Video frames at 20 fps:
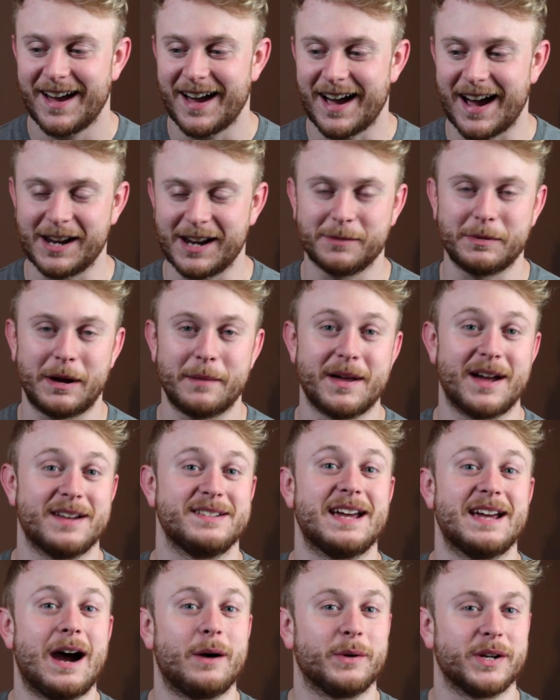I'm not
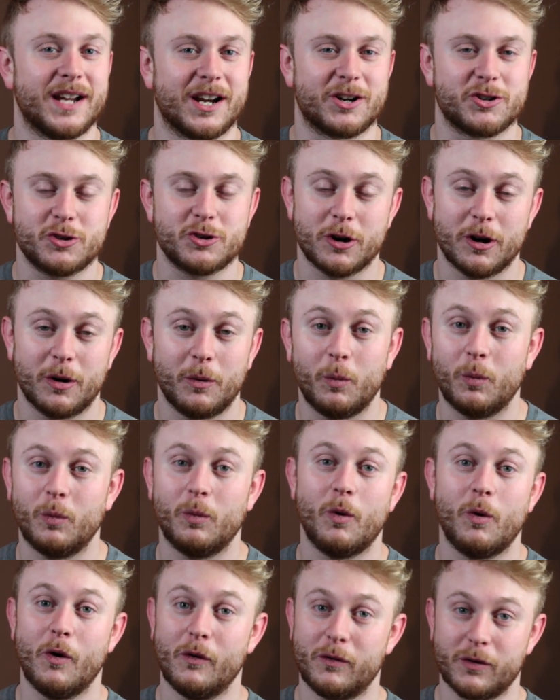down an extra
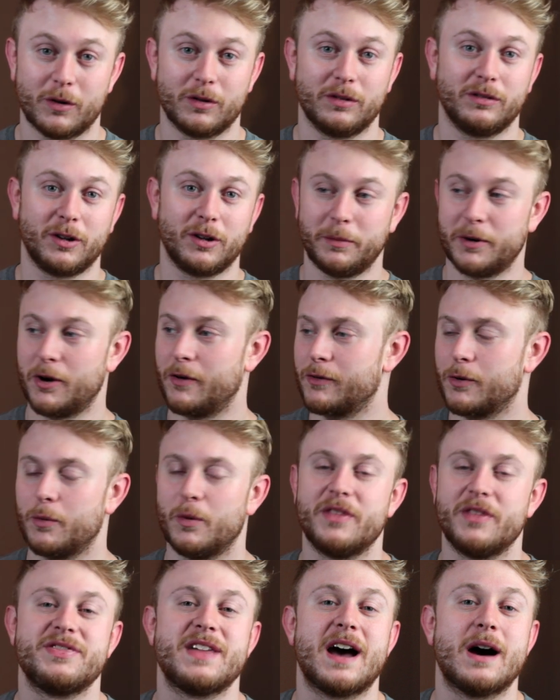a little bit over
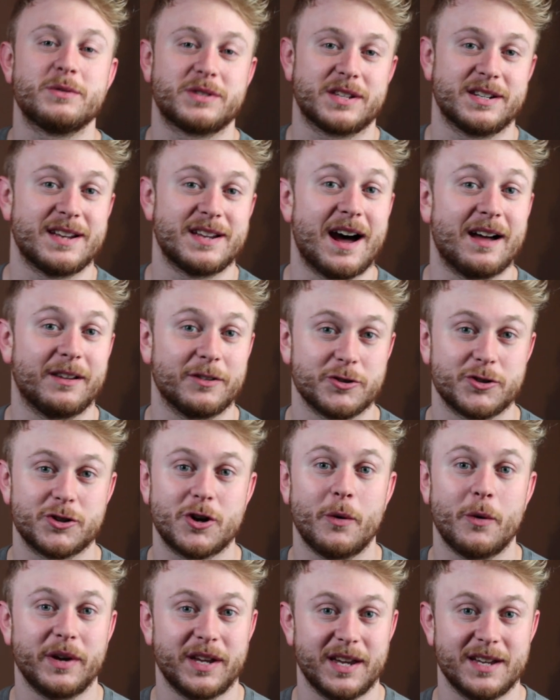$1,000
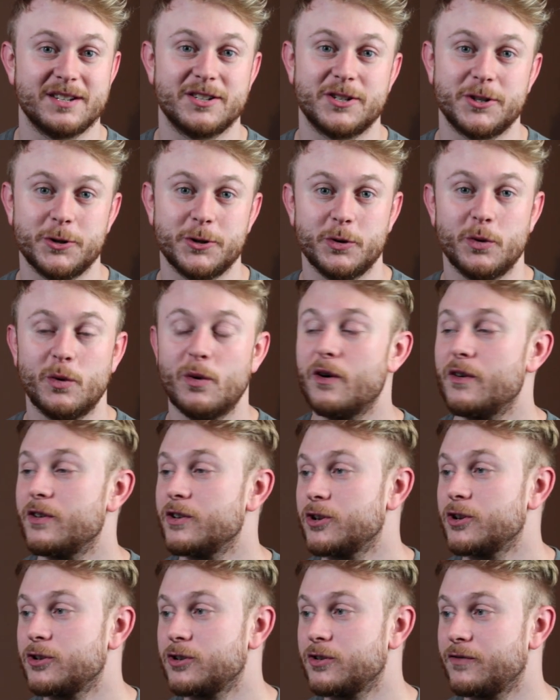going into
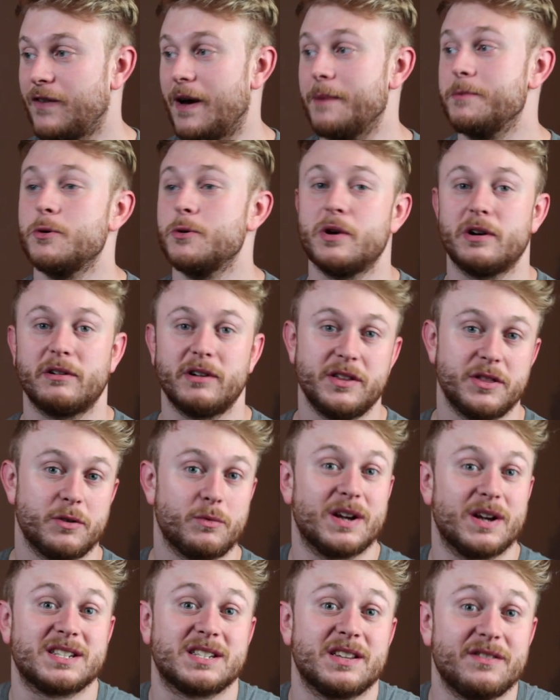February and the
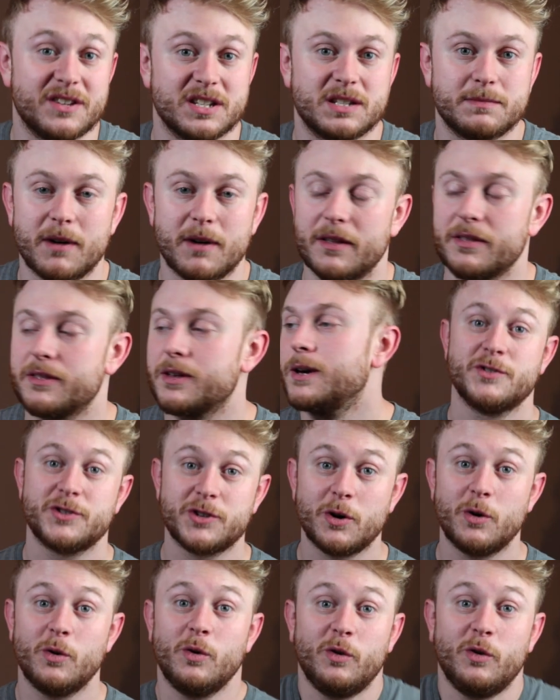rest of this month.
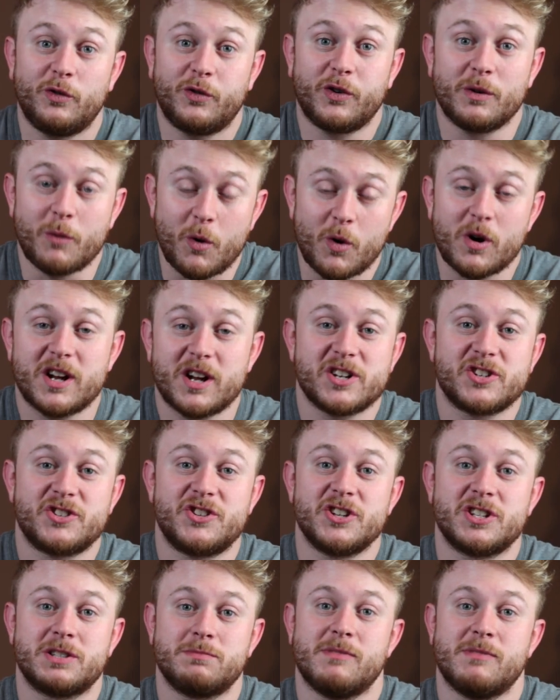So for mortgage
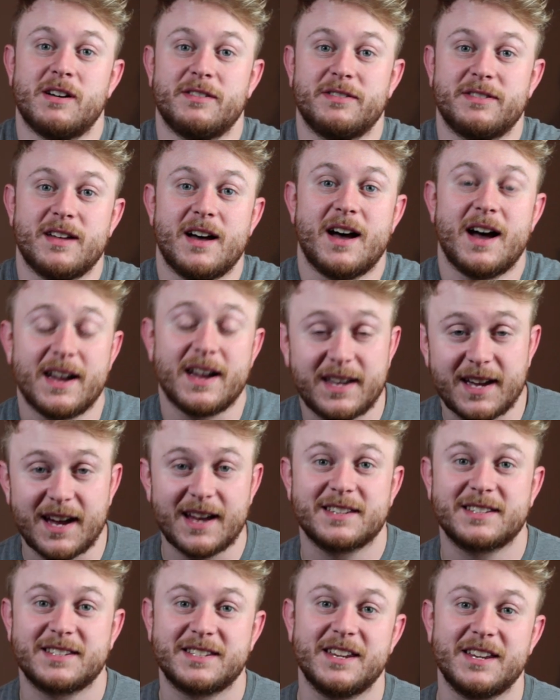this month, I
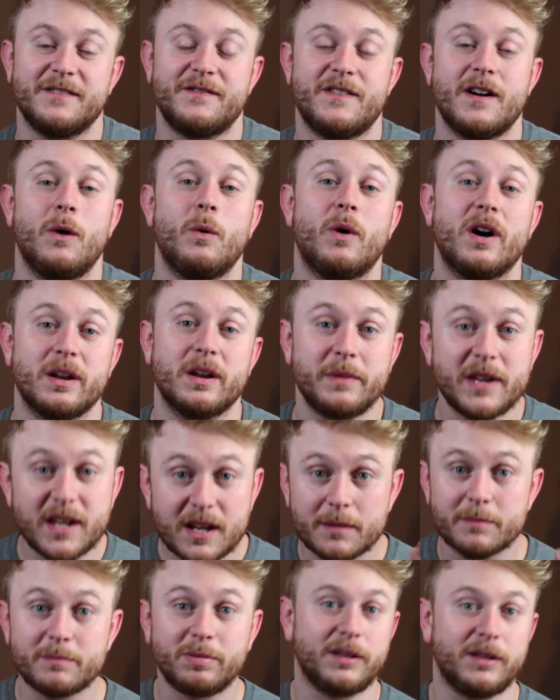guess if I want to be
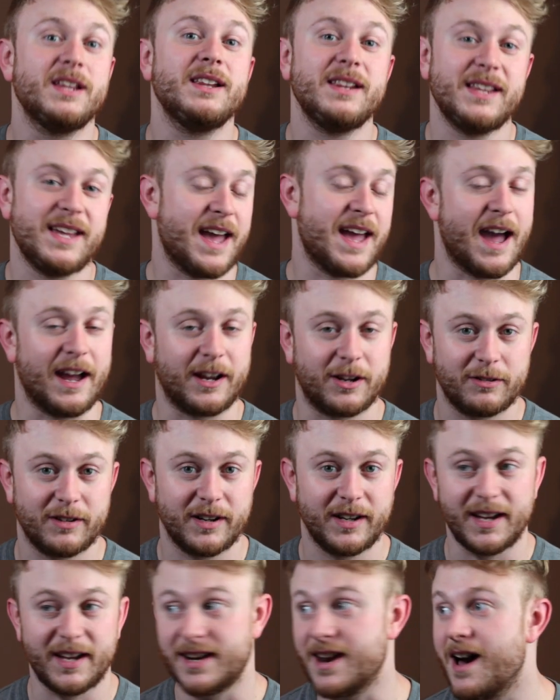completely
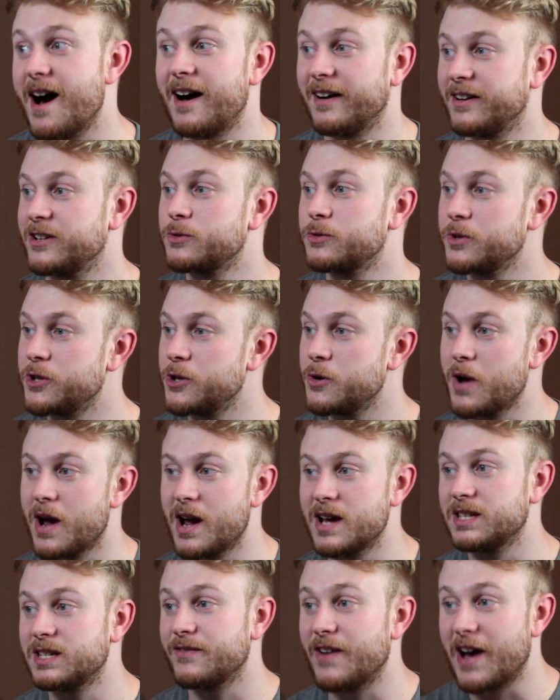accurate and honest with you
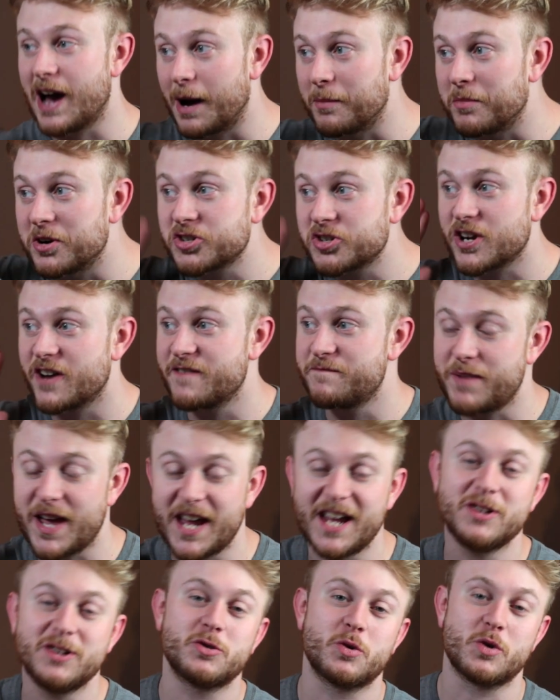guys of how much I've
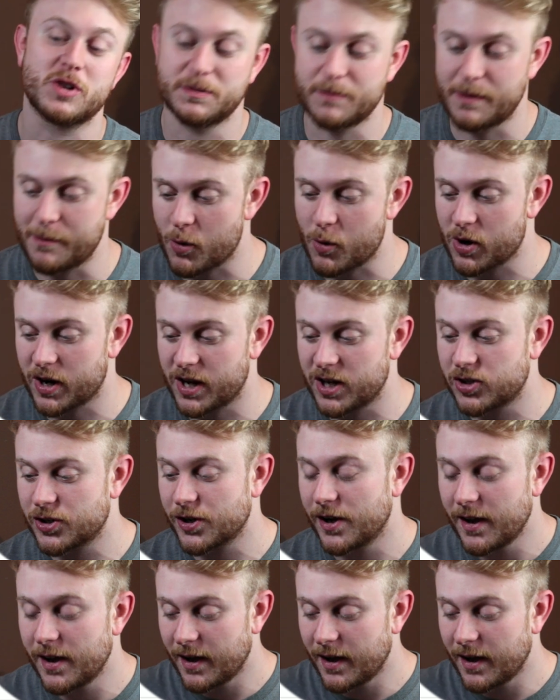paid towards my mortgage,